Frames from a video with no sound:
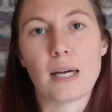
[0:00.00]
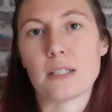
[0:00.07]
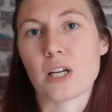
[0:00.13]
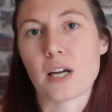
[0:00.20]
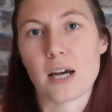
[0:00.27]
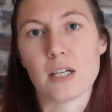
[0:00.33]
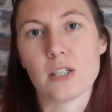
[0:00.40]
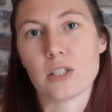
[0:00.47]

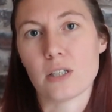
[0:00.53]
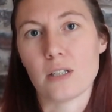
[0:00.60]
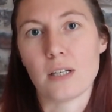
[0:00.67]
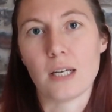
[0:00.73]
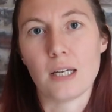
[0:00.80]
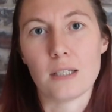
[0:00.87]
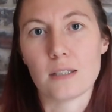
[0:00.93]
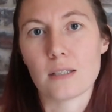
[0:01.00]

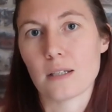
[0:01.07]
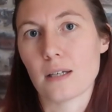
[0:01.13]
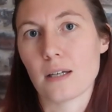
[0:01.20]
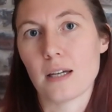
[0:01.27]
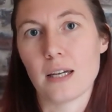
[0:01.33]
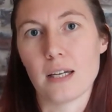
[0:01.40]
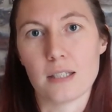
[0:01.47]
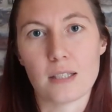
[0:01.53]
Education is
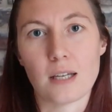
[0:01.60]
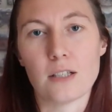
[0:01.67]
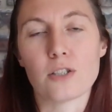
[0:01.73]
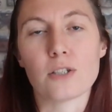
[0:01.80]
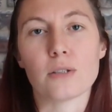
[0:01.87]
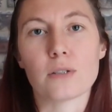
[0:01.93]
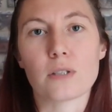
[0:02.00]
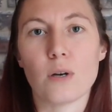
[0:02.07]
essential.